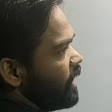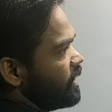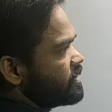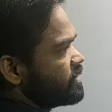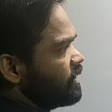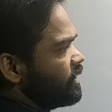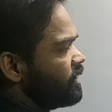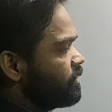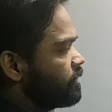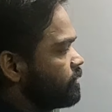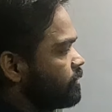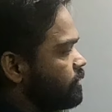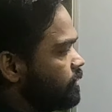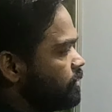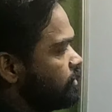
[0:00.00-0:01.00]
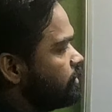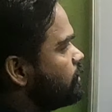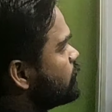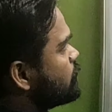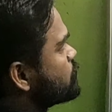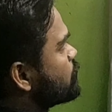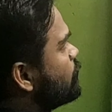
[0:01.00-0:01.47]
Isn't it?
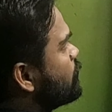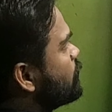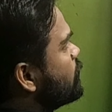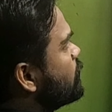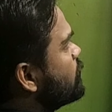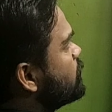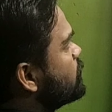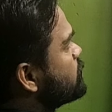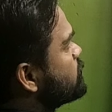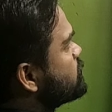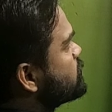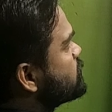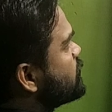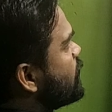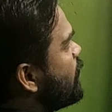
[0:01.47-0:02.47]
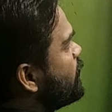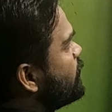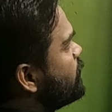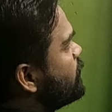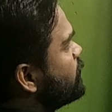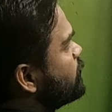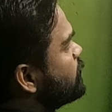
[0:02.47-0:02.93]
So look,
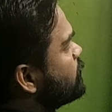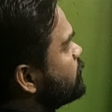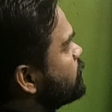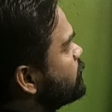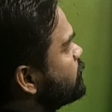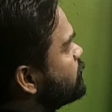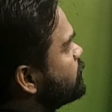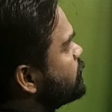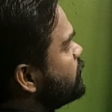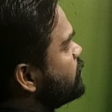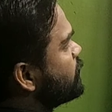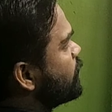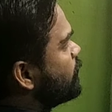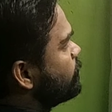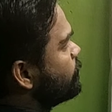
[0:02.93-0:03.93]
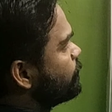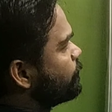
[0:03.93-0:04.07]
sine theta